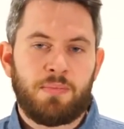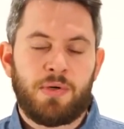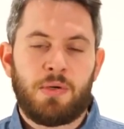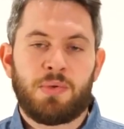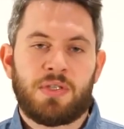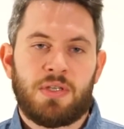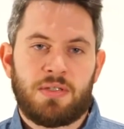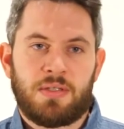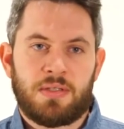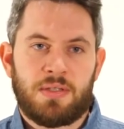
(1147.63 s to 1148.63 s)

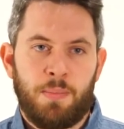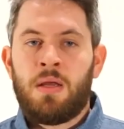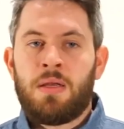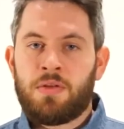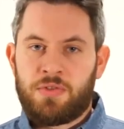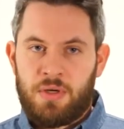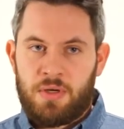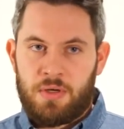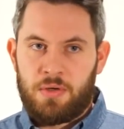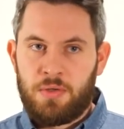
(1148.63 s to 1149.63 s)
pre-processing step. Now to
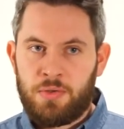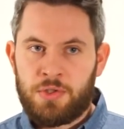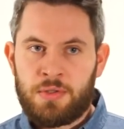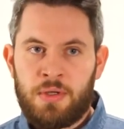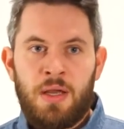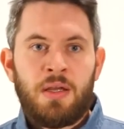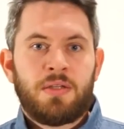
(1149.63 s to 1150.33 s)
our conclusion.